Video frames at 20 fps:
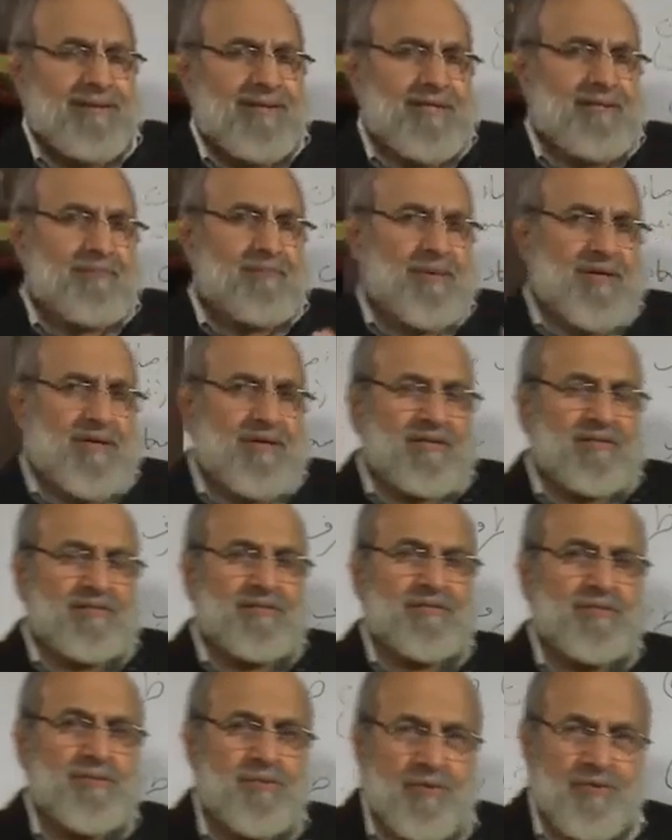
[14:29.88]
the
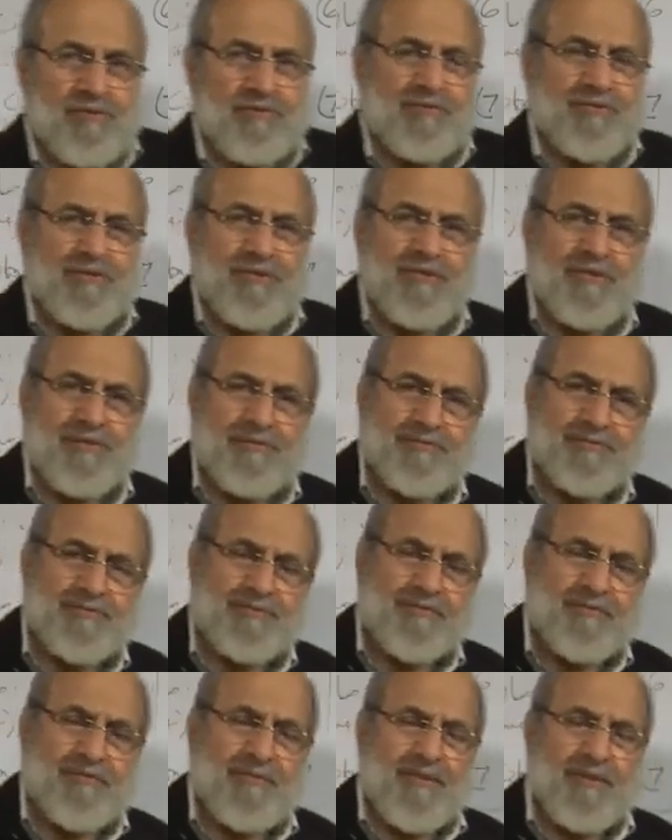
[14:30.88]
appearance of a
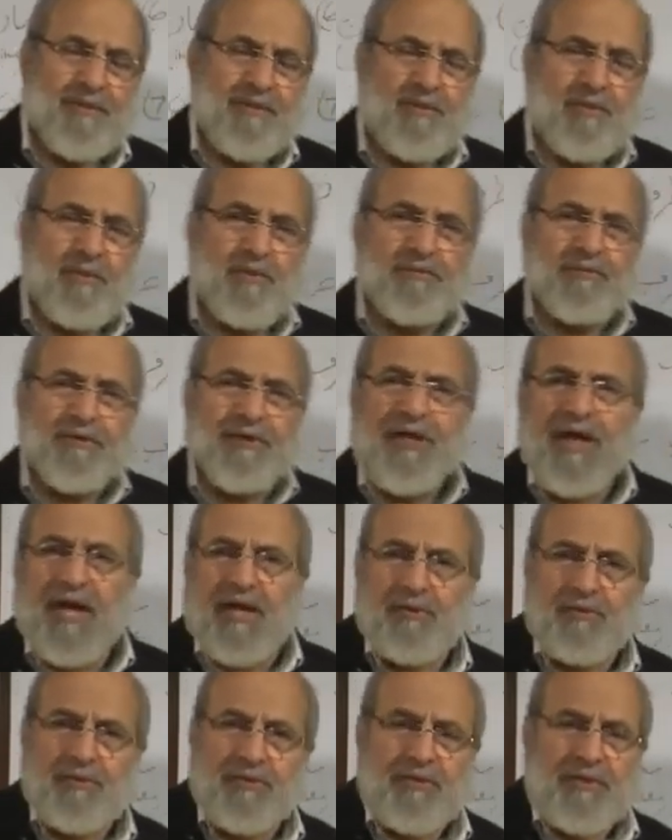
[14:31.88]

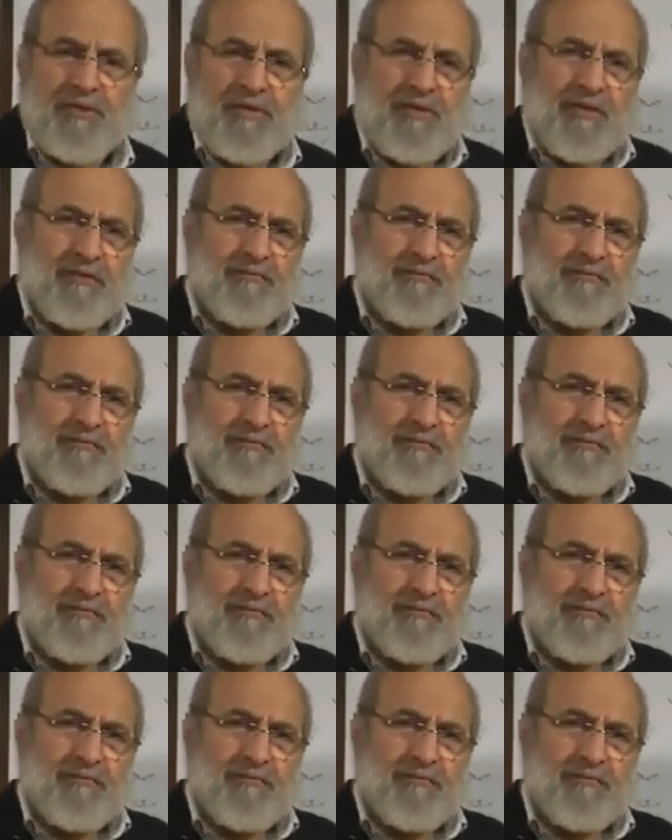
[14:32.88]
noun